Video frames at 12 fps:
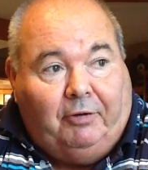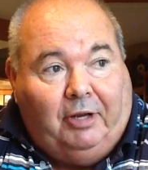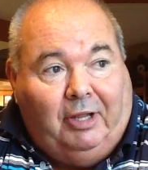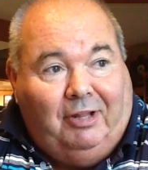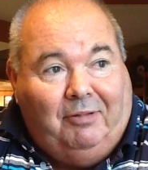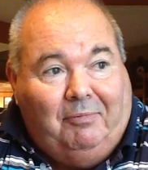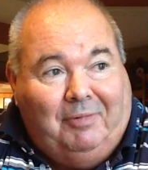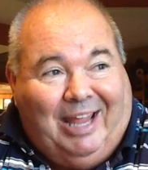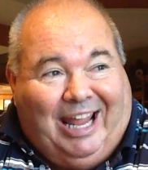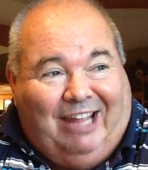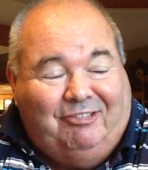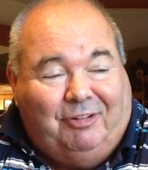him
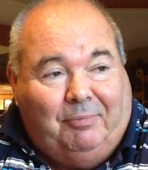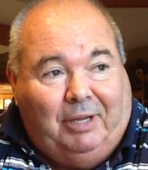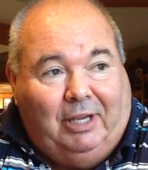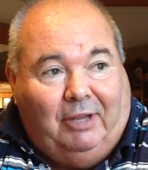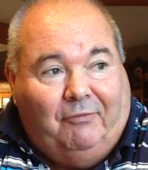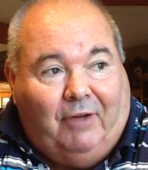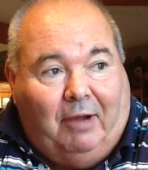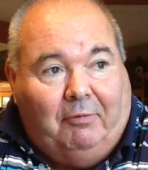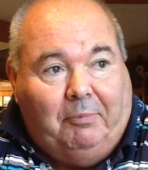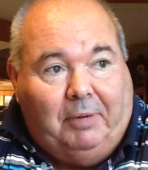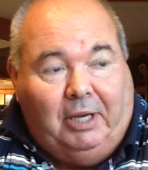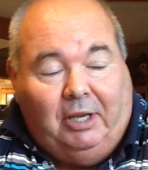asking me if I
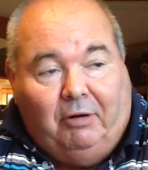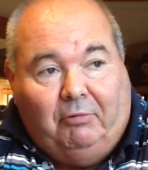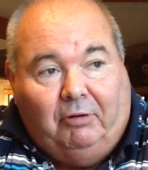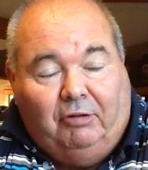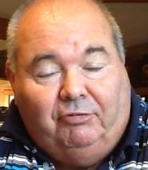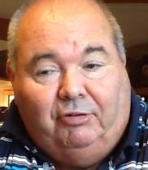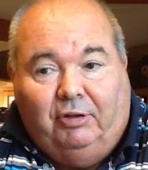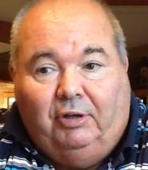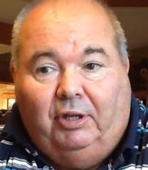would be interested